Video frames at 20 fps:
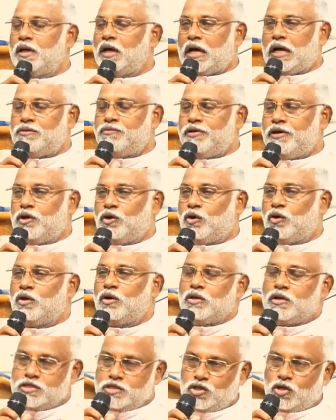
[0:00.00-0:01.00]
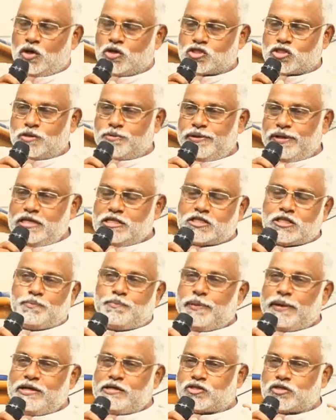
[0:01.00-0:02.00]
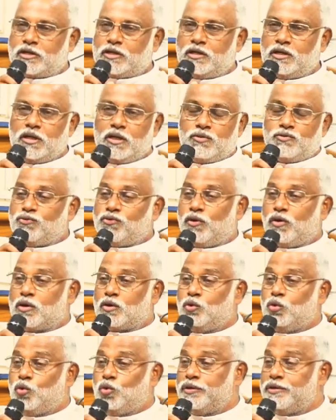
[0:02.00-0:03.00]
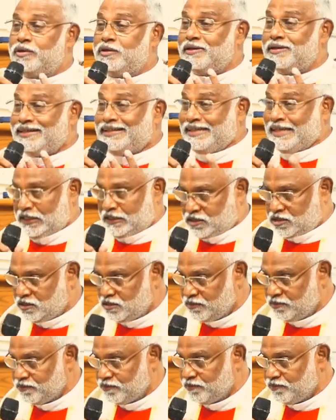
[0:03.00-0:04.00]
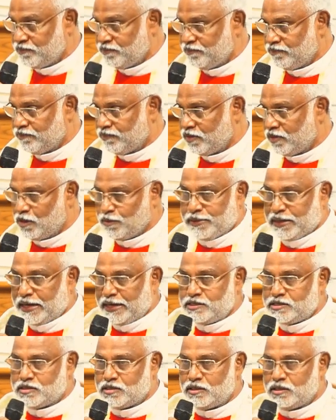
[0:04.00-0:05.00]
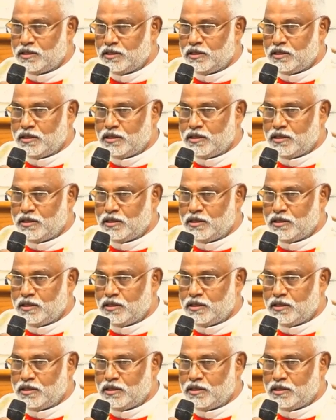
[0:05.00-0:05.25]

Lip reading: And we know Joseph is a patron for good death. Am I right?